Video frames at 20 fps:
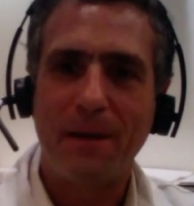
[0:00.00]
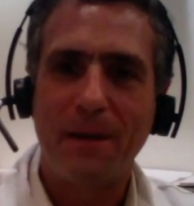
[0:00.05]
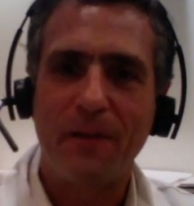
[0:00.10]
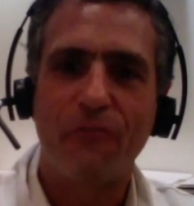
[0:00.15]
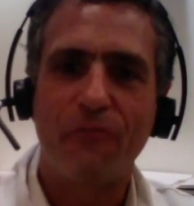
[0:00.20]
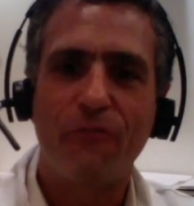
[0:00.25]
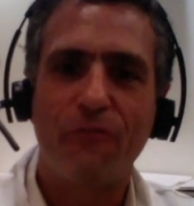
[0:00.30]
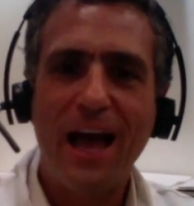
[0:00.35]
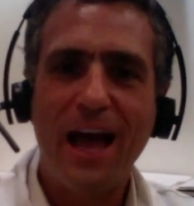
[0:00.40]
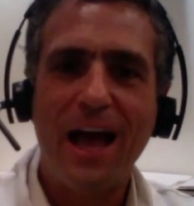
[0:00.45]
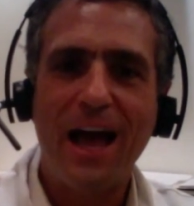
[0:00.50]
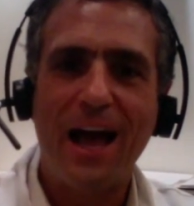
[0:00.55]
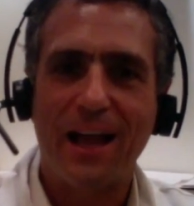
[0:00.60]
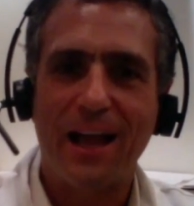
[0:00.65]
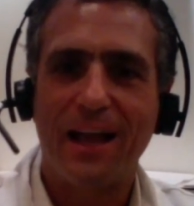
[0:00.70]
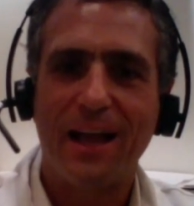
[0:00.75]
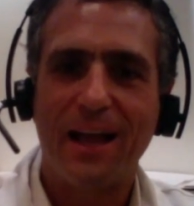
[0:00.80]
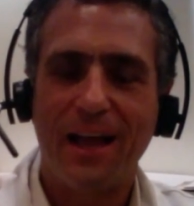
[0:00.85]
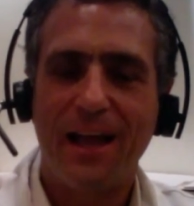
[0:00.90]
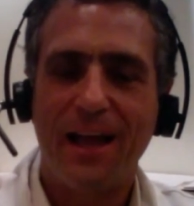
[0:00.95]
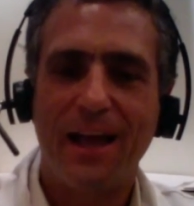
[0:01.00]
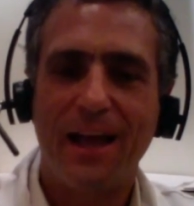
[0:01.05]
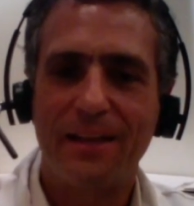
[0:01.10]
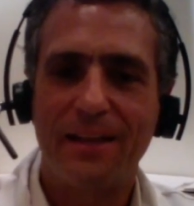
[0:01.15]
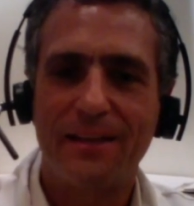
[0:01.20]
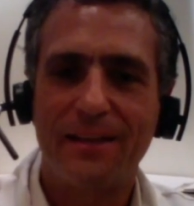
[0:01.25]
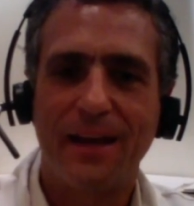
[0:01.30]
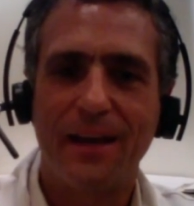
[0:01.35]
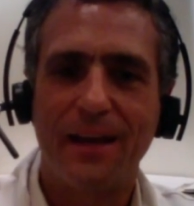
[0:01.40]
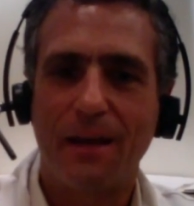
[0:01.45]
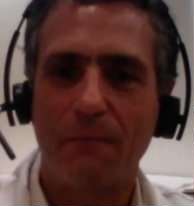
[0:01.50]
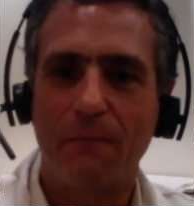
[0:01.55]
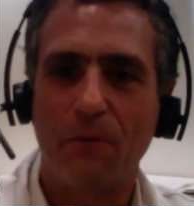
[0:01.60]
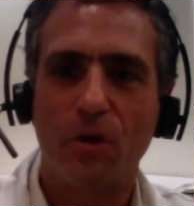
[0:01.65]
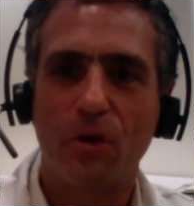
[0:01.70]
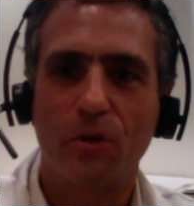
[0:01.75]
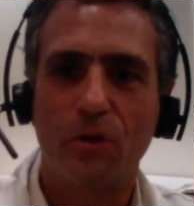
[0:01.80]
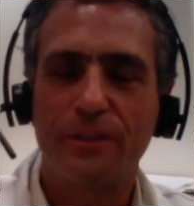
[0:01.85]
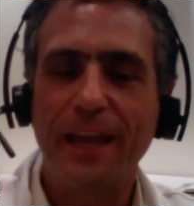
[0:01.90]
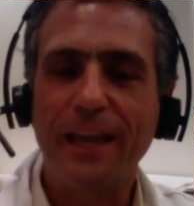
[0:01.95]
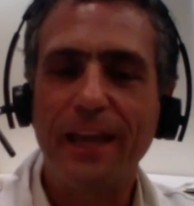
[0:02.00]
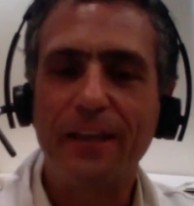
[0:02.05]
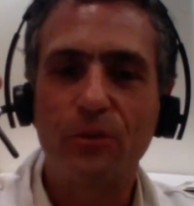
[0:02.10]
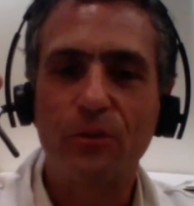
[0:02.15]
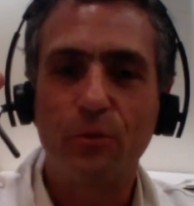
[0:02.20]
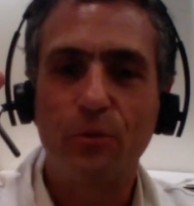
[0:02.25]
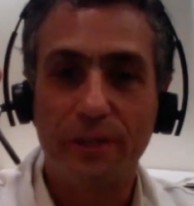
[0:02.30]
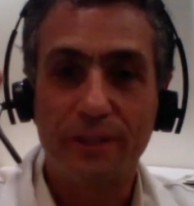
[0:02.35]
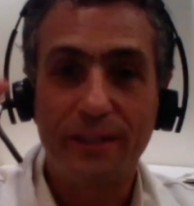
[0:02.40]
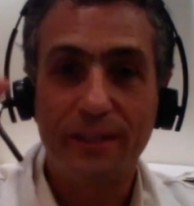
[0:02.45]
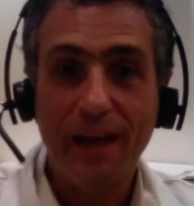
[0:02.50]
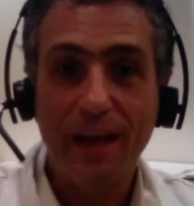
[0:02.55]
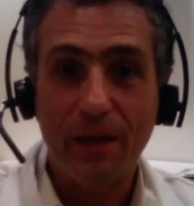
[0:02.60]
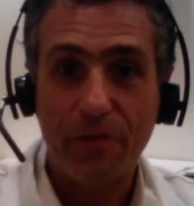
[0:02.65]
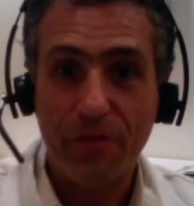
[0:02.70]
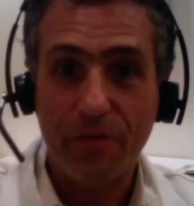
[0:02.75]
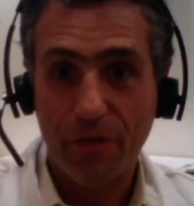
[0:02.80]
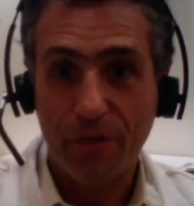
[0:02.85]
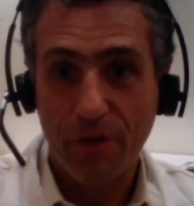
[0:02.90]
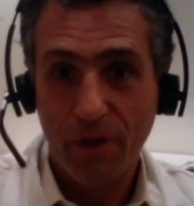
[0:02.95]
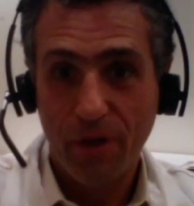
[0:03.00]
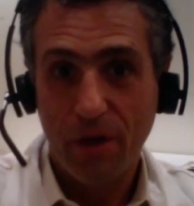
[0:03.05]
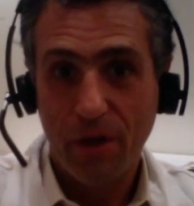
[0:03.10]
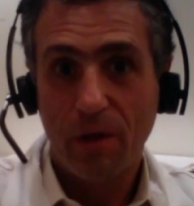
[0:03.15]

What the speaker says: flag and I'm gonna take it to the death,